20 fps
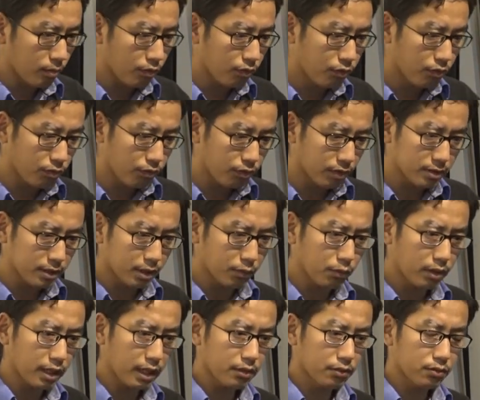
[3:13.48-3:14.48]
First, I
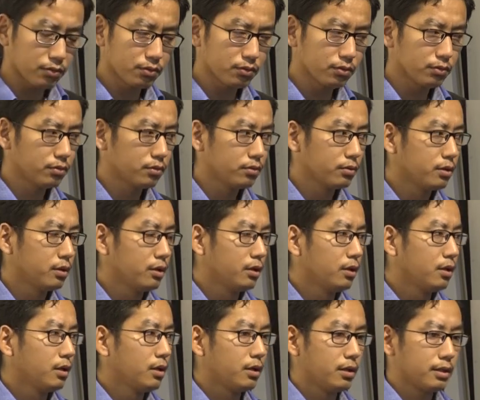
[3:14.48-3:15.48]
would like to
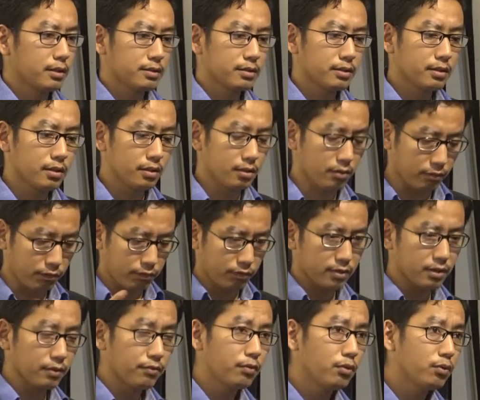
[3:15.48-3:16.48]
say
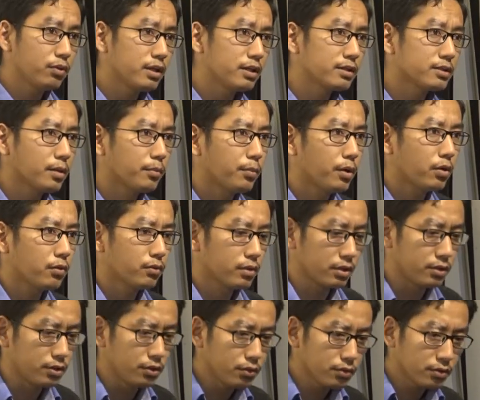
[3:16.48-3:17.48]
a few things about
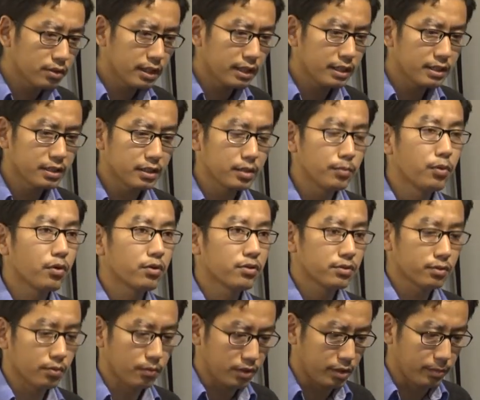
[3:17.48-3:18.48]
the geostrategic
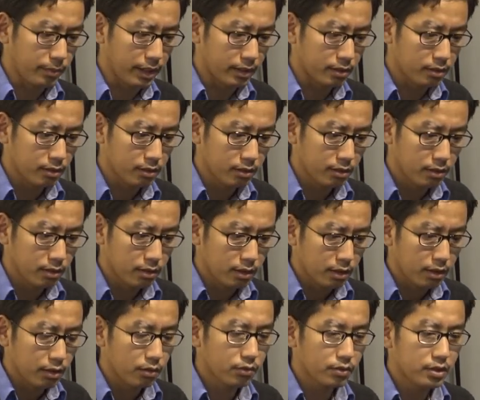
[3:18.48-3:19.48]
importance of Tibet.
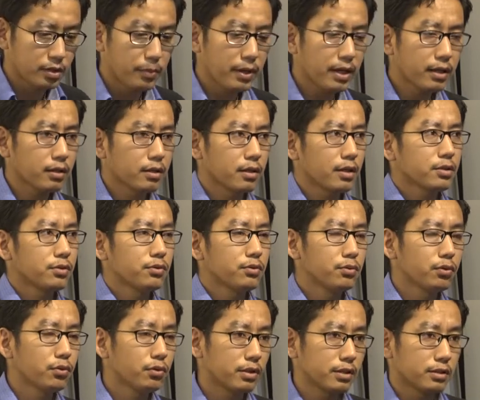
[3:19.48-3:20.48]
Now, Tibet, as you
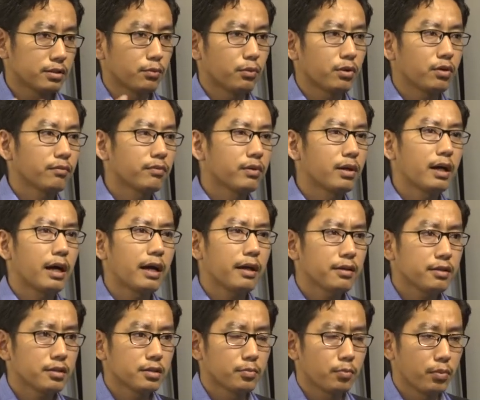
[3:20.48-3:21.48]
know, is one of the
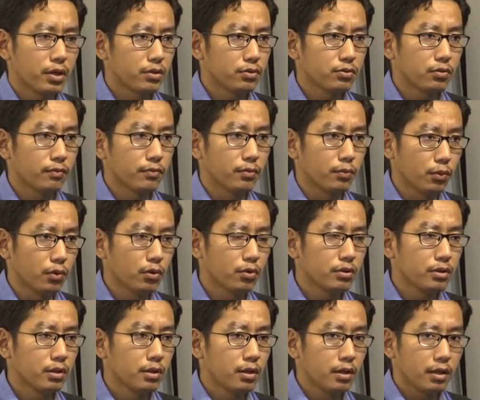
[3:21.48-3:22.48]
highest plateau of the
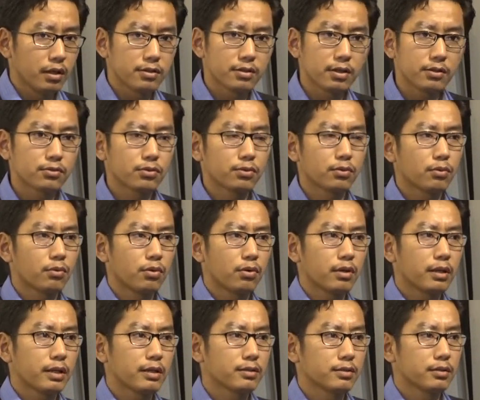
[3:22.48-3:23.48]
world. It's also
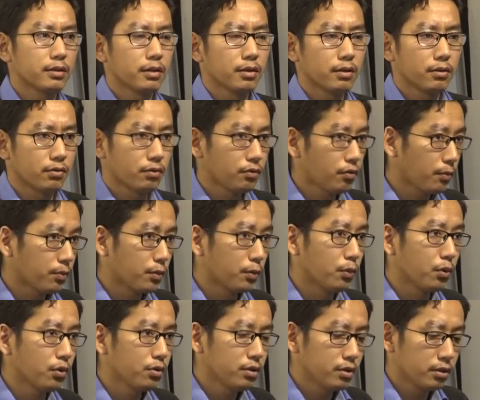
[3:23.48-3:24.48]
called as a roof of the
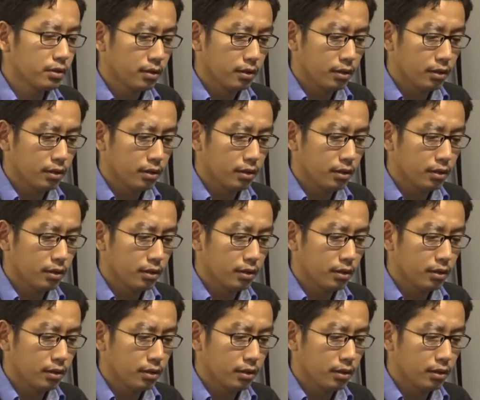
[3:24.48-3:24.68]
world.